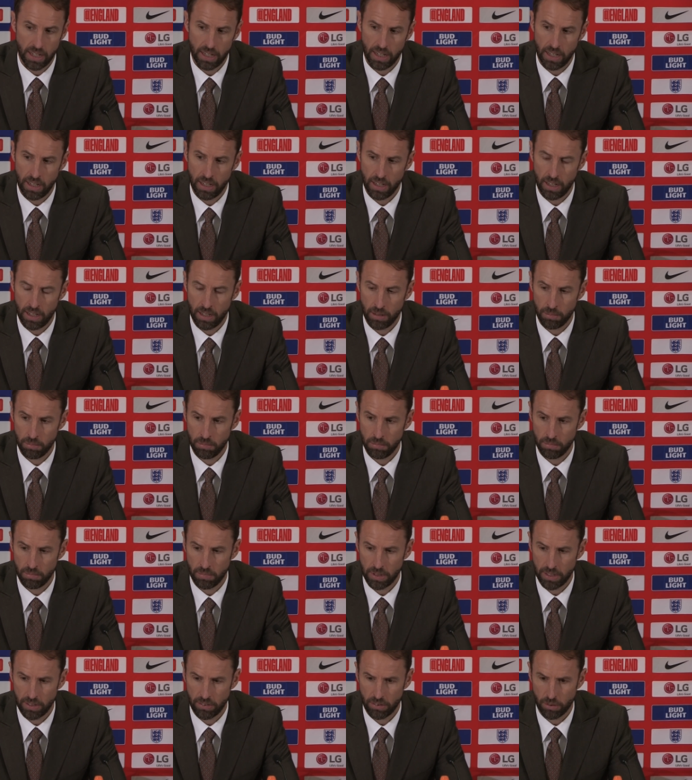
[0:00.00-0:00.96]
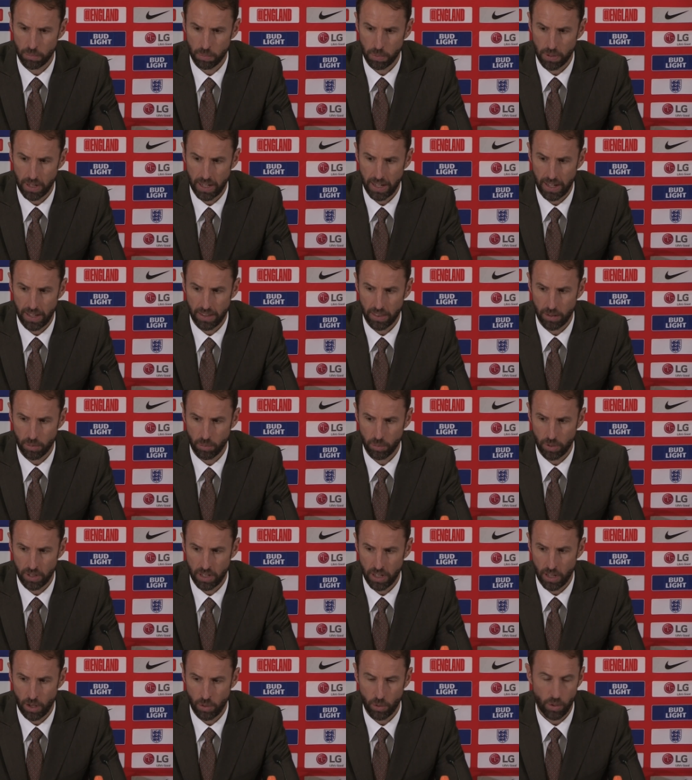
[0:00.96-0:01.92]
Um, he's a player that
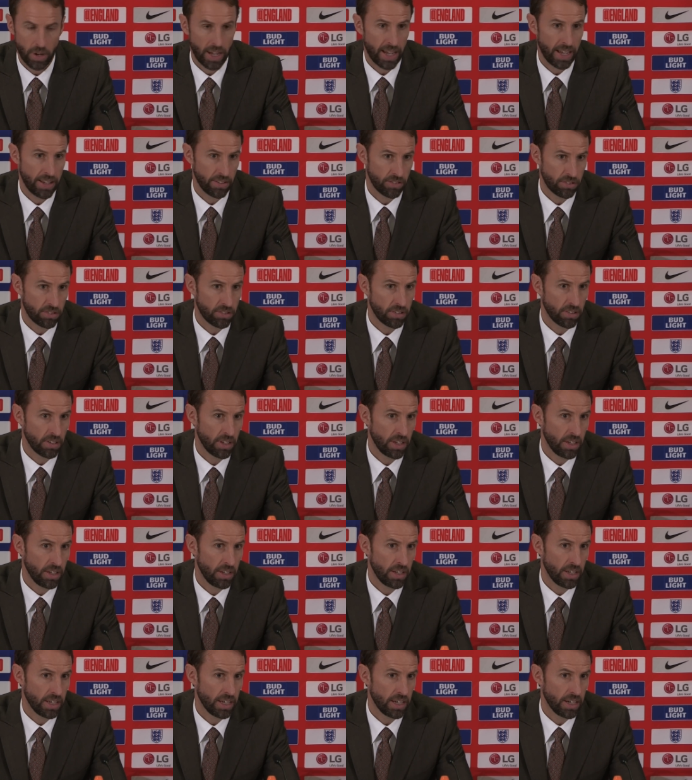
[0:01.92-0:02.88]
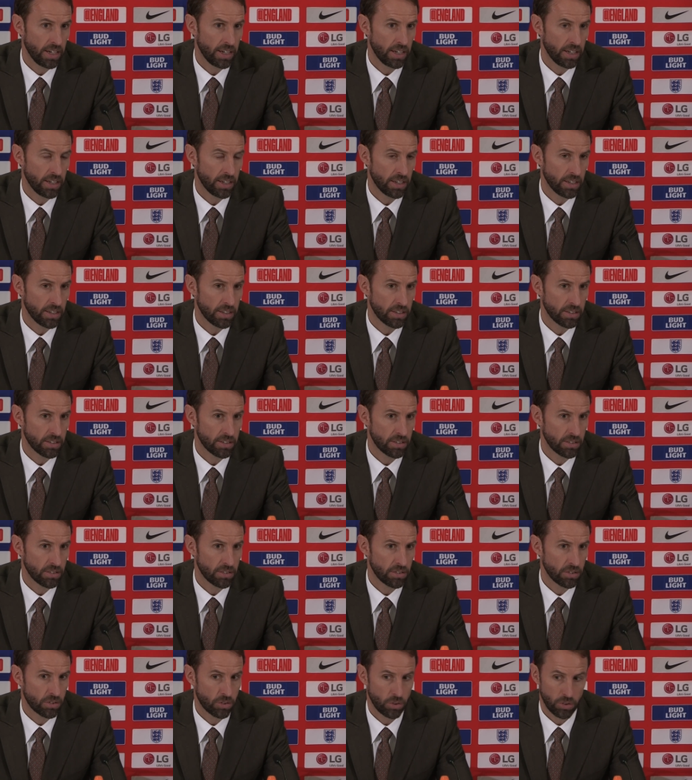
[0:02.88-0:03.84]
we know has. Uh,
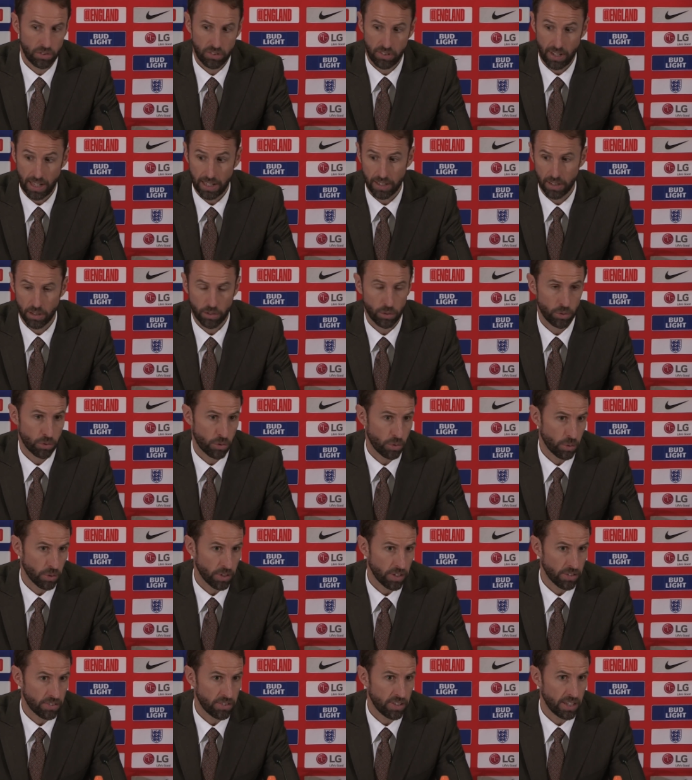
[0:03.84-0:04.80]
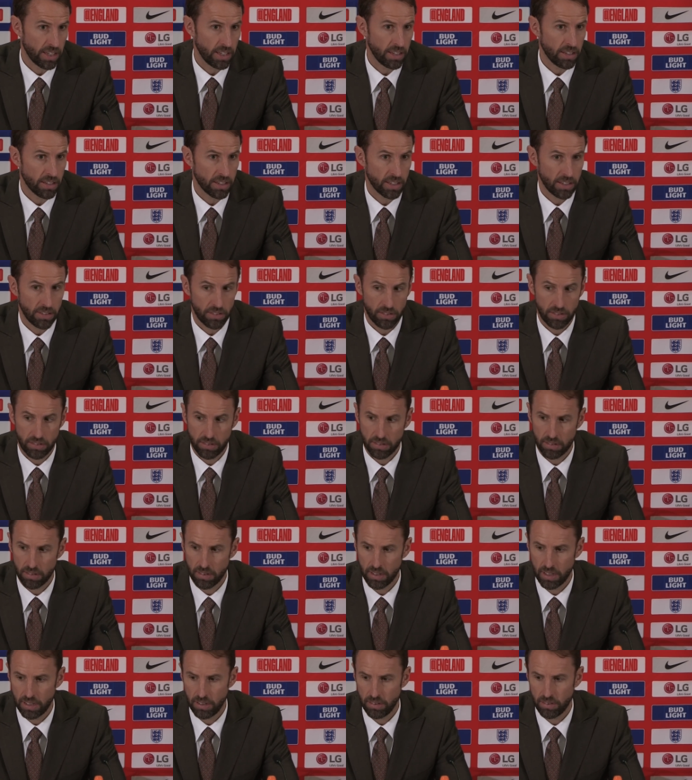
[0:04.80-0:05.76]
good technical quality.
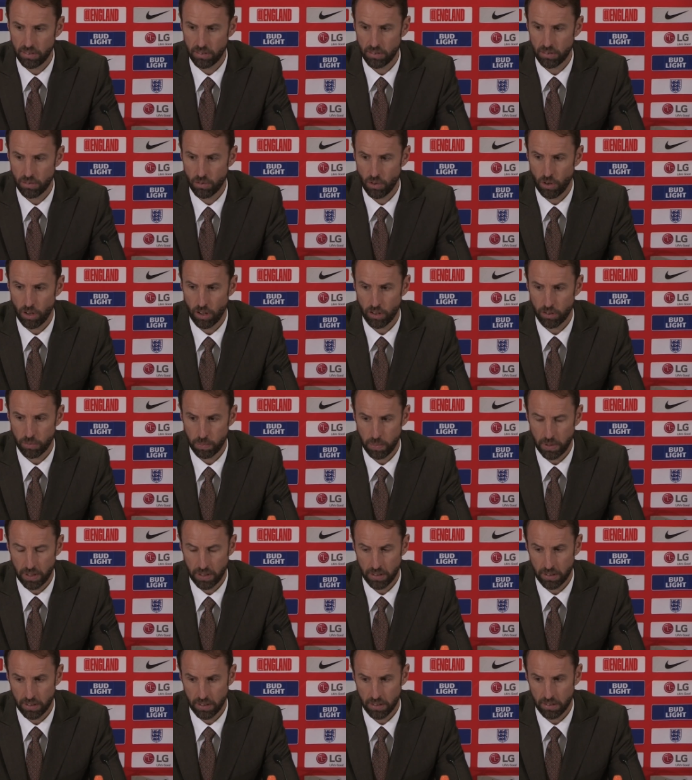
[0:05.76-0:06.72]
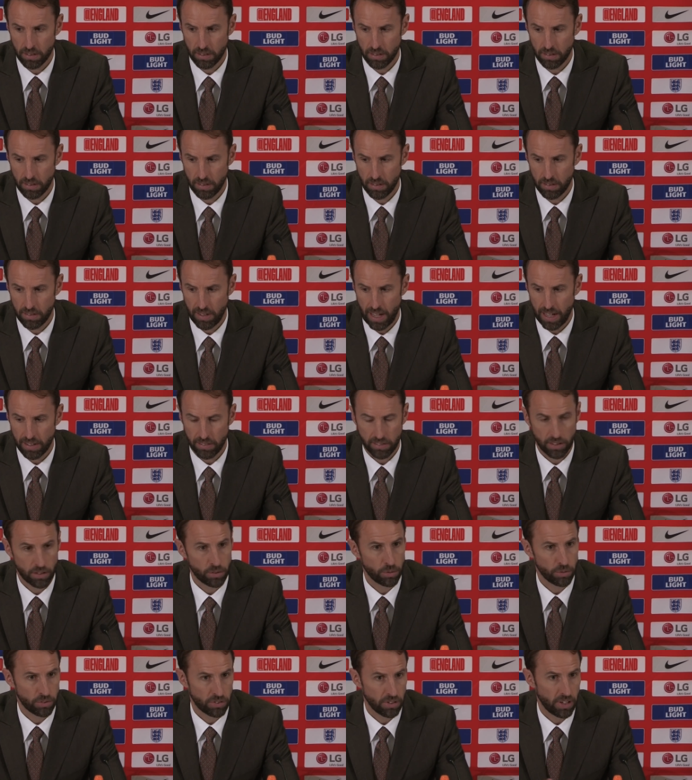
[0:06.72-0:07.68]
He's, he's grasping the,
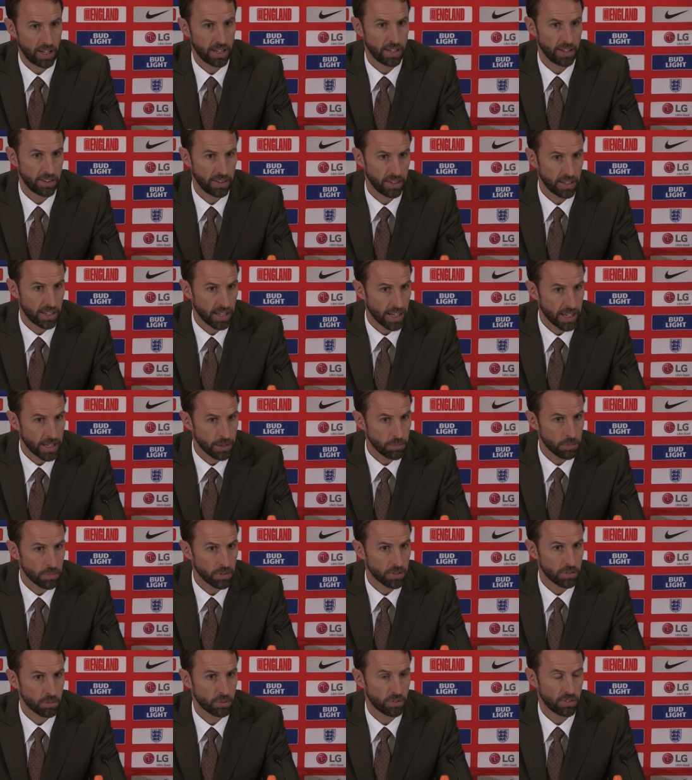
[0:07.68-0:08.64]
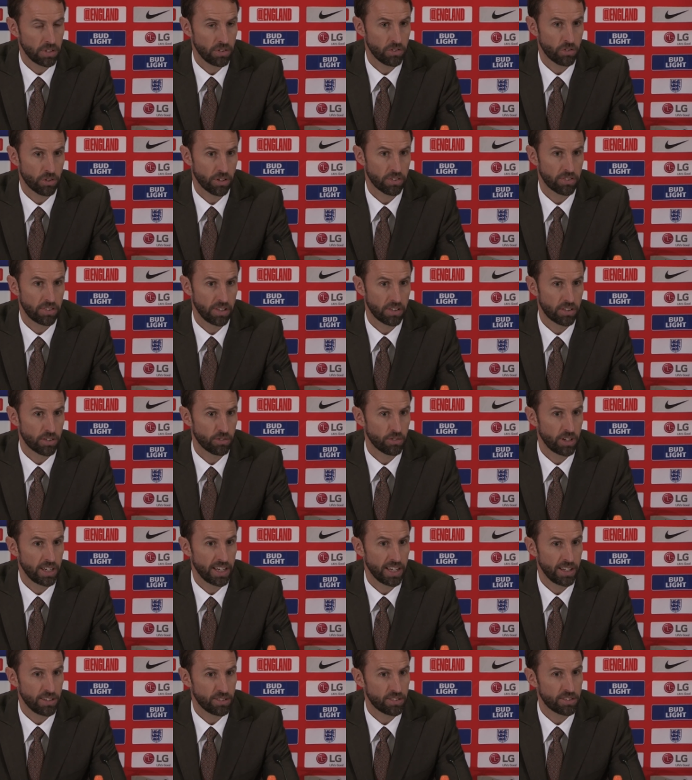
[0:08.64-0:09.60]
tactical side of the game. I was interested to
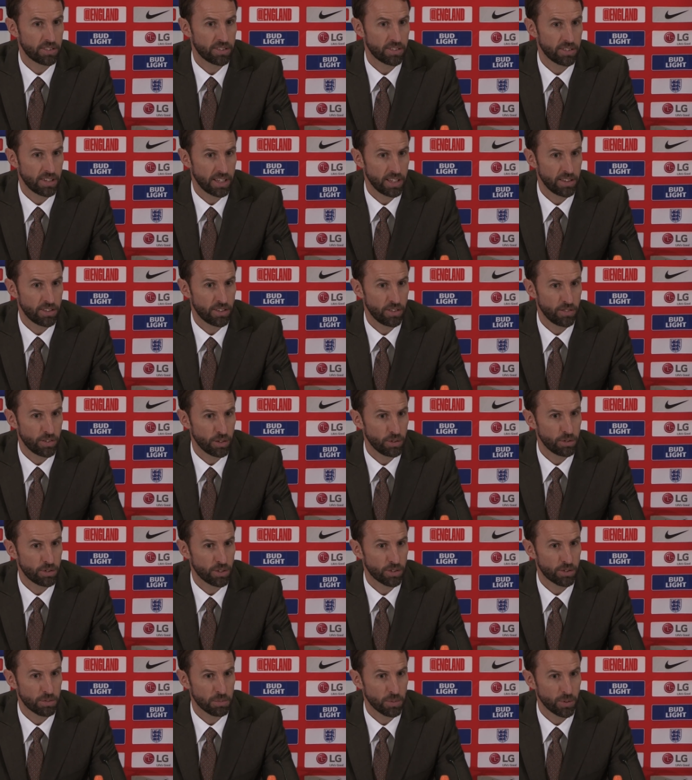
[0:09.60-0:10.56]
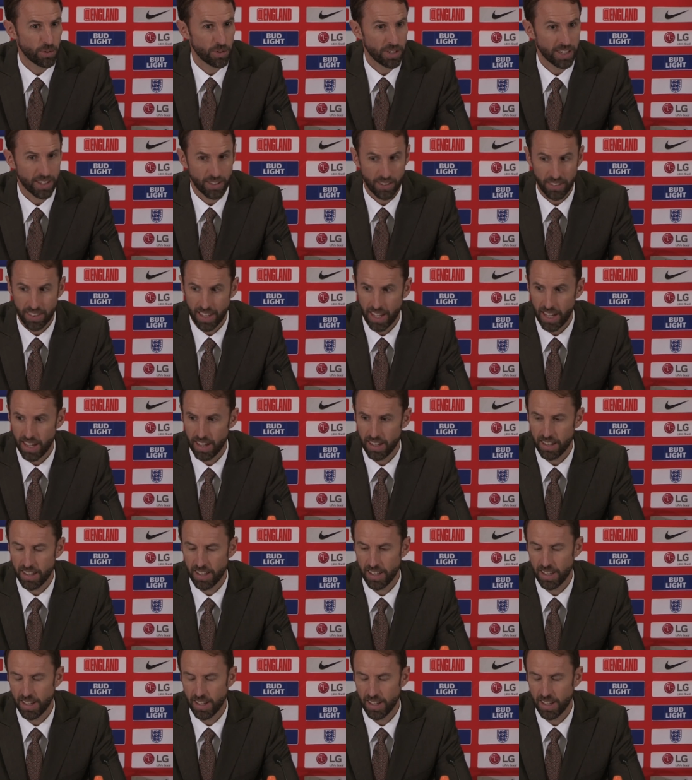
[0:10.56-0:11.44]
read his interviews this morning on that.